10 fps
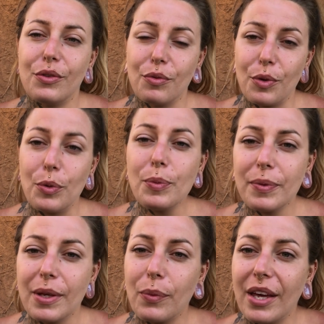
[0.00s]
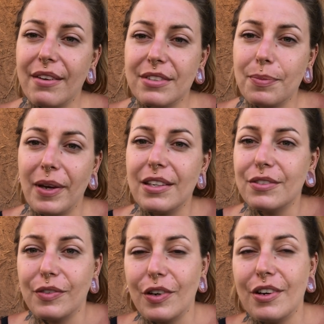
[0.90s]
group that we have space
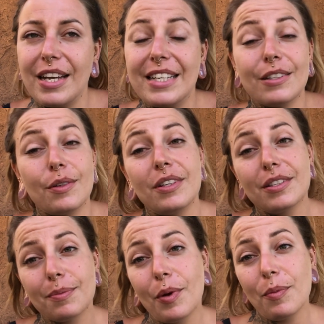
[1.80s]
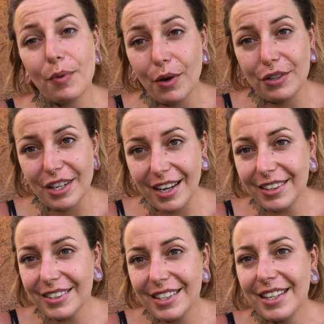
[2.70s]
for, and it's only a small
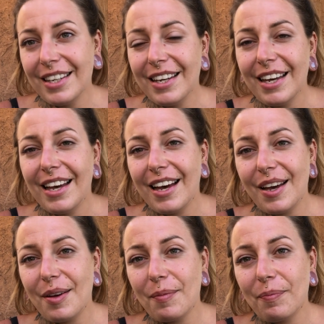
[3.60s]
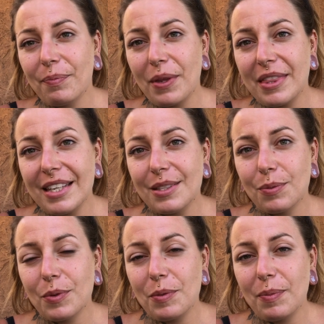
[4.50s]
project. But this
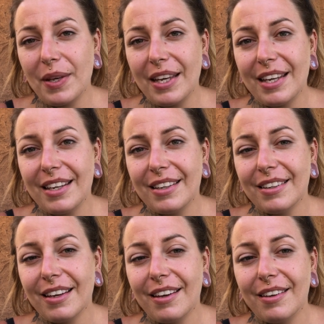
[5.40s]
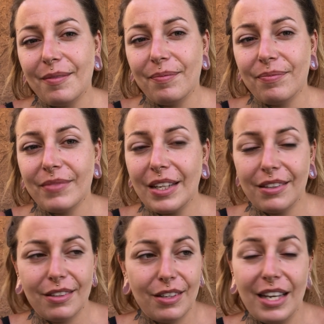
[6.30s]
would be
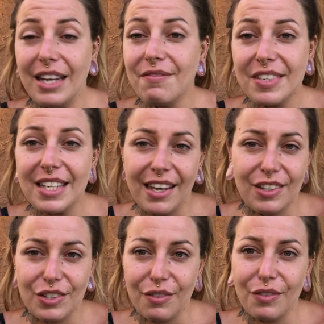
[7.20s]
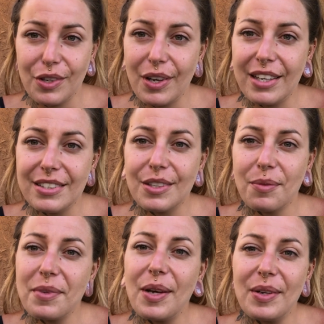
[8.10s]
an invitation for you guys to
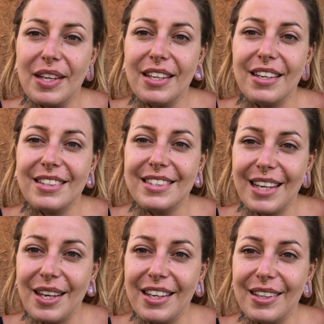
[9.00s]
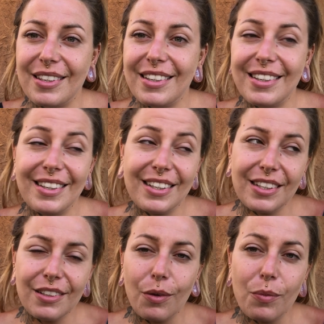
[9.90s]
come down here, stay
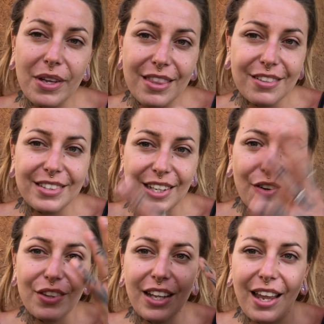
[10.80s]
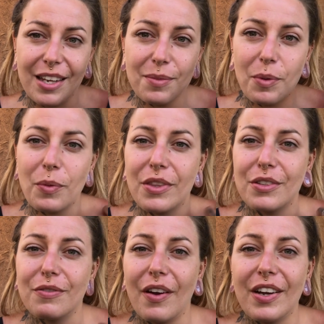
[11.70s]
not with us here on the land, but with
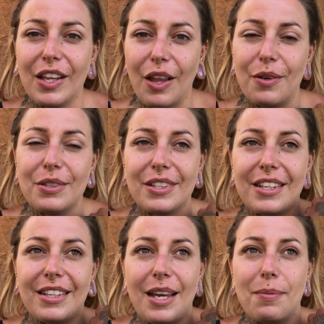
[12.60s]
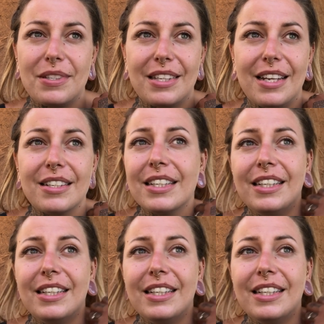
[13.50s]
us very close on our neighbour's land,